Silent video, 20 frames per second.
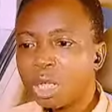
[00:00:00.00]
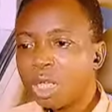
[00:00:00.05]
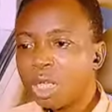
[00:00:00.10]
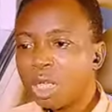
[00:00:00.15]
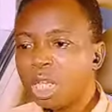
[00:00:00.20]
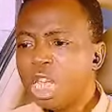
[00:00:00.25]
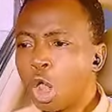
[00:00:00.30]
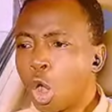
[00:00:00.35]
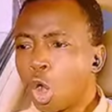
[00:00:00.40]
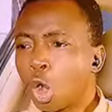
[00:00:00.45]

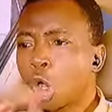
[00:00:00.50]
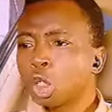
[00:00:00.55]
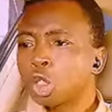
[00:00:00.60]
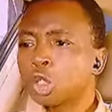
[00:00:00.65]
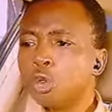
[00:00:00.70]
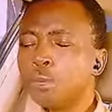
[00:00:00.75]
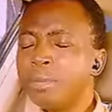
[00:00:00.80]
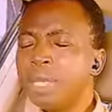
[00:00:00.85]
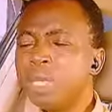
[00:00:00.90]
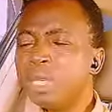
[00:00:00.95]
it occurred
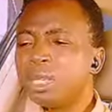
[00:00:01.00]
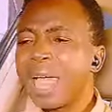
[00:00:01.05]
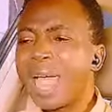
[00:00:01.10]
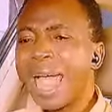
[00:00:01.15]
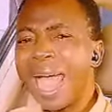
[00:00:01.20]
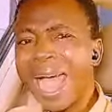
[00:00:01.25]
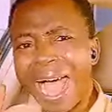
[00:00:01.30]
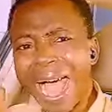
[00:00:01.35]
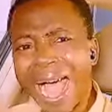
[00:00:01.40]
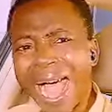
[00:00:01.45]
to me,
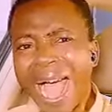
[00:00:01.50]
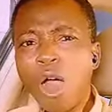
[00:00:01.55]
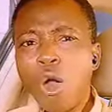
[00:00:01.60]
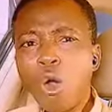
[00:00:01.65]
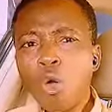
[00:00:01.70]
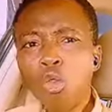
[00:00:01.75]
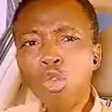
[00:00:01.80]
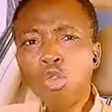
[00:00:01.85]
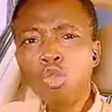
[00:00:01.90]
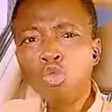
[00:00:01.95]

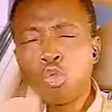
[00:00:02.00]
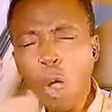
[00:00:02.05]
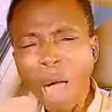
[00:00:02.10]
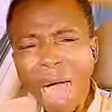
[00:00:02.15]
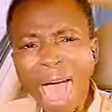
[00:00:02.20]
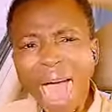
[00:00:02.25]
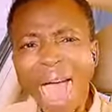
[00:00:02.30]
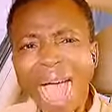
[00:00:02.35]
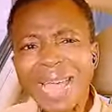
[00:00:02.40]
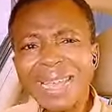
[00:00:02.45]
how do
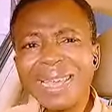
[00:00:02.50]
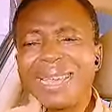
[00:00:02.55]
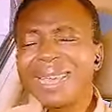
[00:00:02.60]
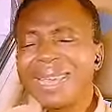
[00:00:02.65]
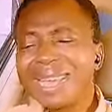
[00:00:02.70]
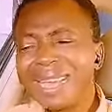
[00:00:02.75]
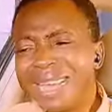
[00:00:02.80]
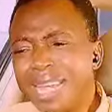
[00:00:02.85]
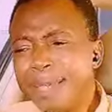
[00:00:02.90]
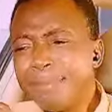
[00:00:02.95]
I
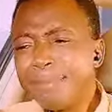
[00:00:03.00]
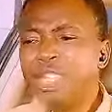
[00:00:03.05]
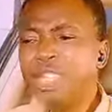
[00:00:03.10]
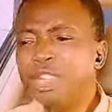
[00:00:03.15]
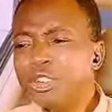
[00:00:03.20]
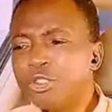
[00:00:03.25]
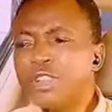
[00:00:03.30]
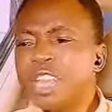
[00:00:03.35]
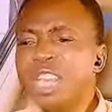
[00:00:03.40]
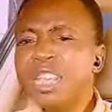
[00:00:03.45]
keep the
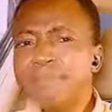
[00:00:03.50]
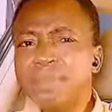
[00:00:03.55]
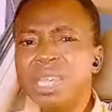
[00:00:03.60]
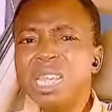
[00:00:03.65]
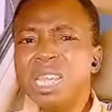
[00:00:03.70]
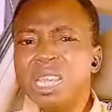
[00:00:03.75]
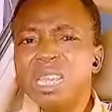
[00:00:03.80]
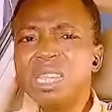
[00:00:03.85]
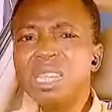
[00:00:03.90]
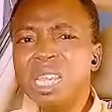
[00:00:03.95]
real me
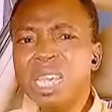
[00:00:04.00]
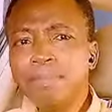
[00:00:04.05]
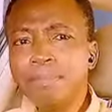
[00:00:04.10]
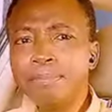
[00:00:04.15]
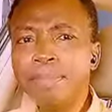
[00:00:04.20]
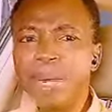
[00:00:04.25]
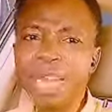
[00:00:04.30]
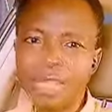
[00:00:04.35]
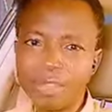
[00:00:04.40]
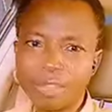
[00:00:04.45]
in
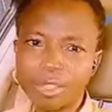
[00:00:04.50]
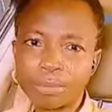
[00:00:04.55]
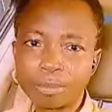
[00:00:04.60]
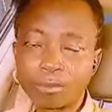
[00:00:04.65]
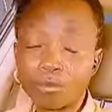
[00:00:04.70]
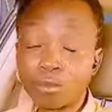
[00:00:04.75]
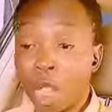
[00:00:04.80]
place?